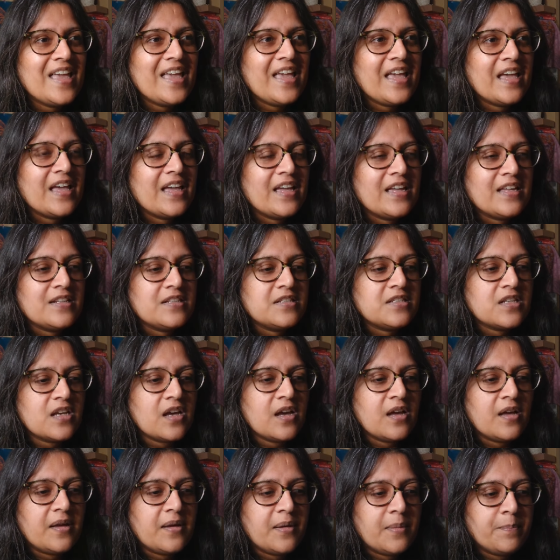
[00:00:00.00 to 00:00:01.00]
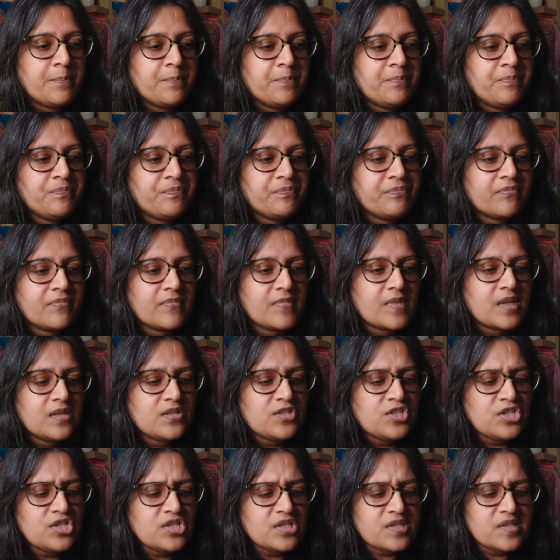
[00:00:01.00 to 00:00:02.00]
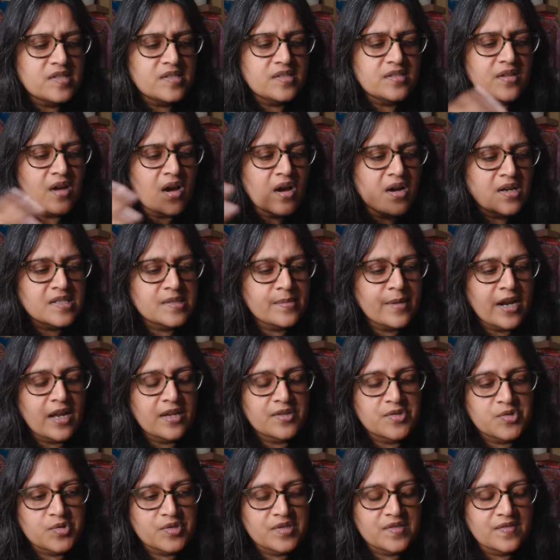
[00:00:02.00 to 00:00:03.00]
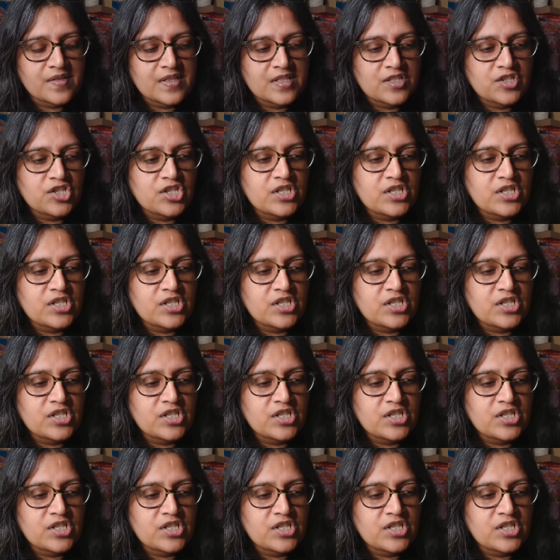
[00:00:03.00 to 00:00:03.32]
And, she just talks about all sorts of things.